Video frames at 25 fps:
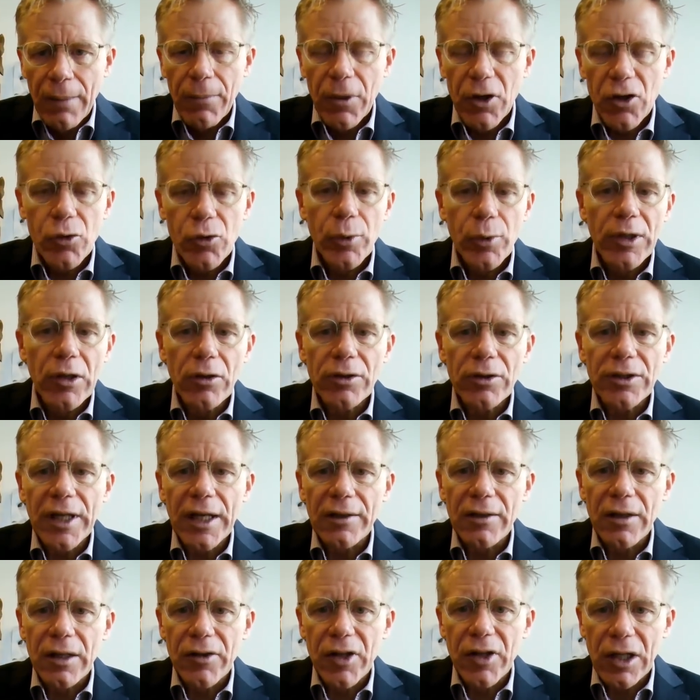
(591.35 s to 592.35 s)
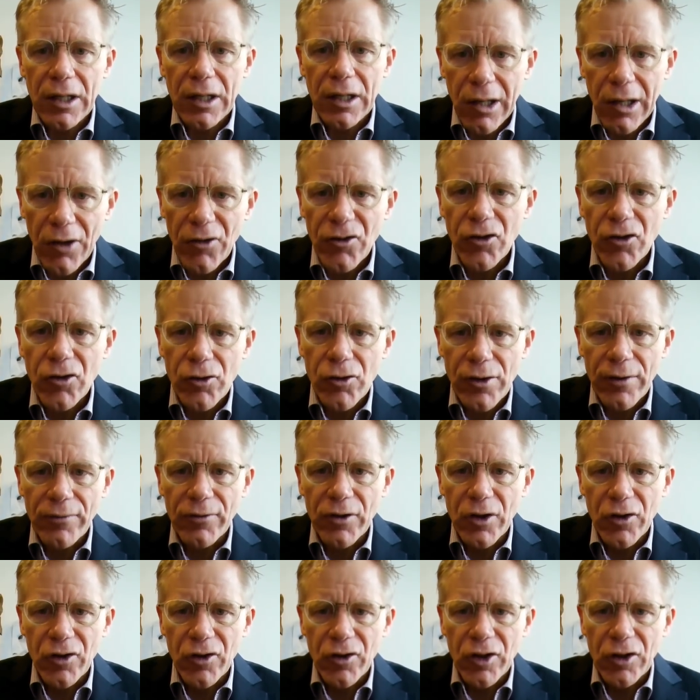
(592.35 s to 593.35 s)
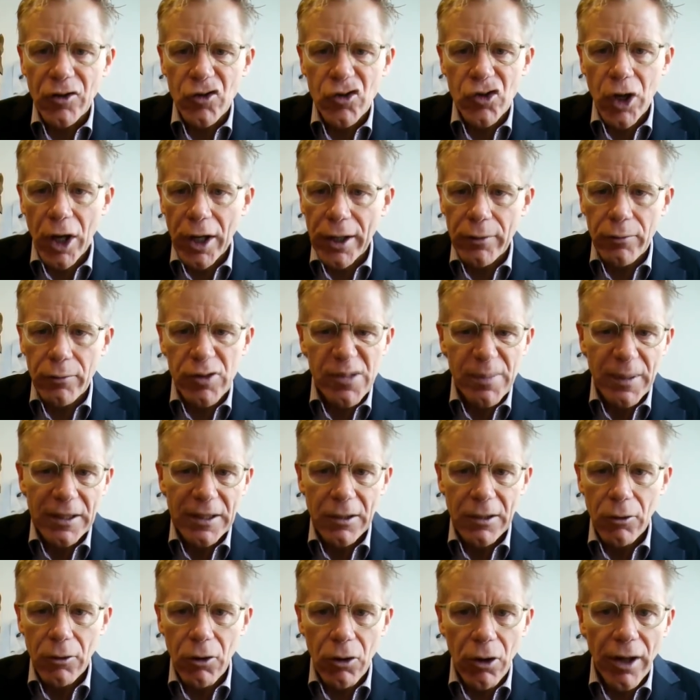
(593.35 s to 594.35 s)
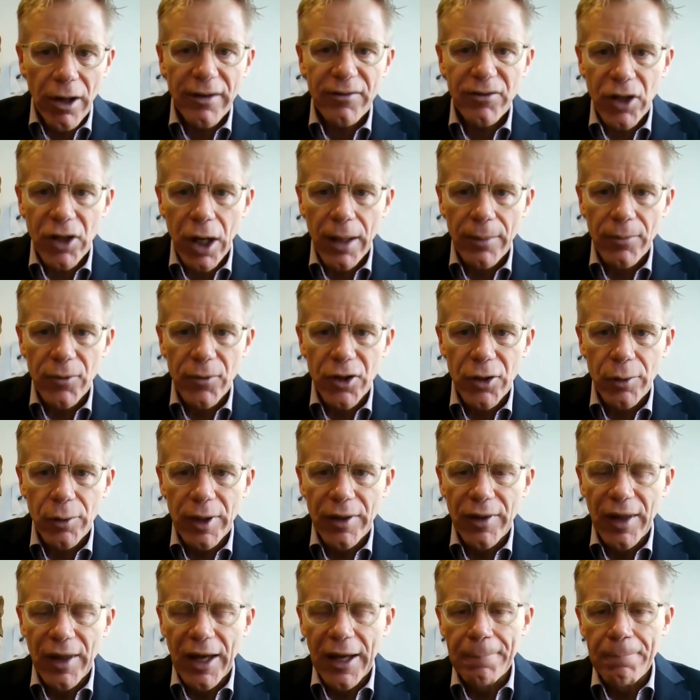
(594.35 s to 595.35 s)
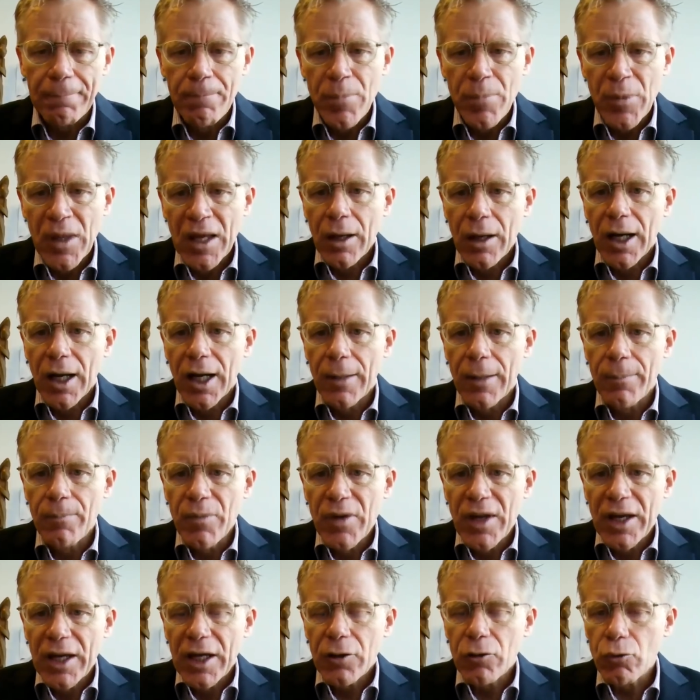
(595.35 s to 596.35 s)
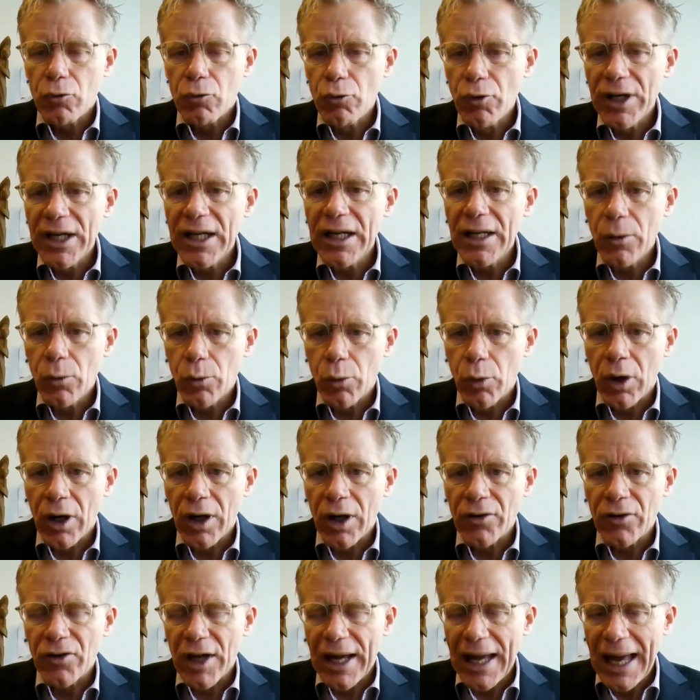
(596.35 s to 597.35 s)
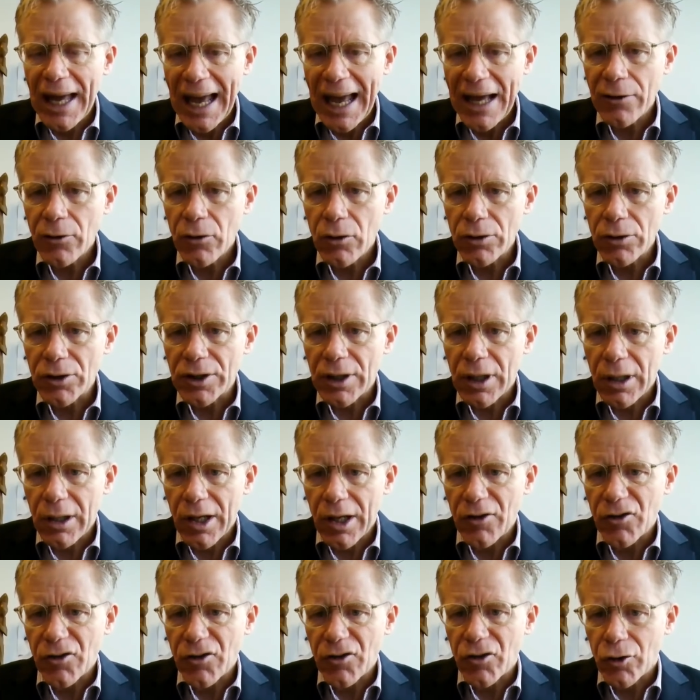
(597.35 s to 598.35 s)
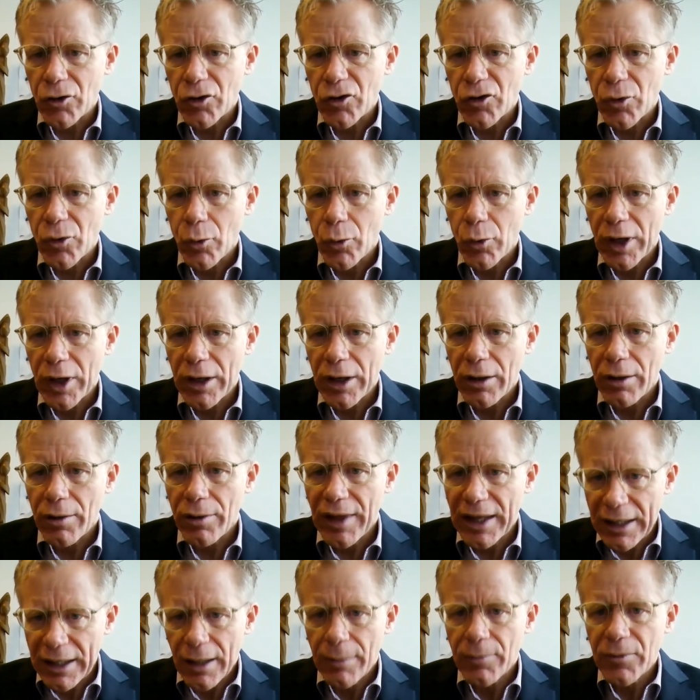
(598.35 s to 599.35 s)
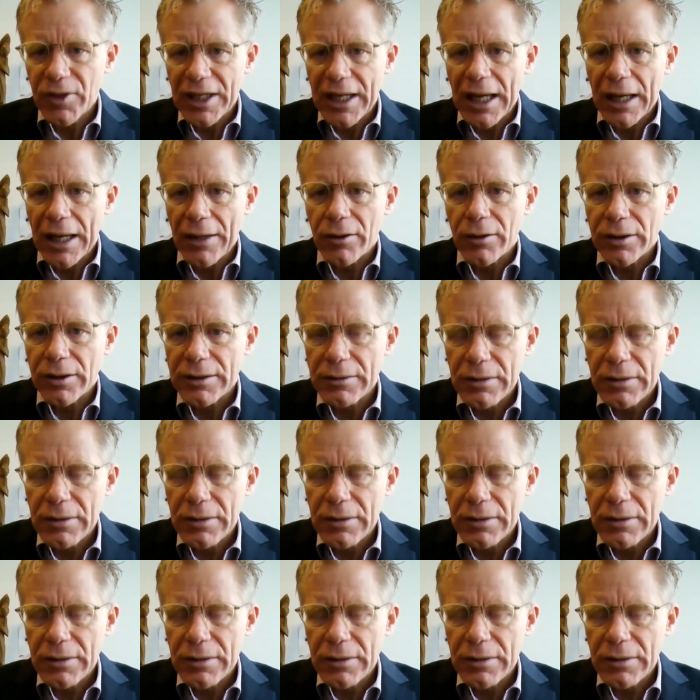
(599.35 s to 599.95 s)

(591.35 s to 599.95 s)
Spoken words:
But as we looked at the clusters of disease in China, we spent a lot of time doing that. It really was adult clusters where they come together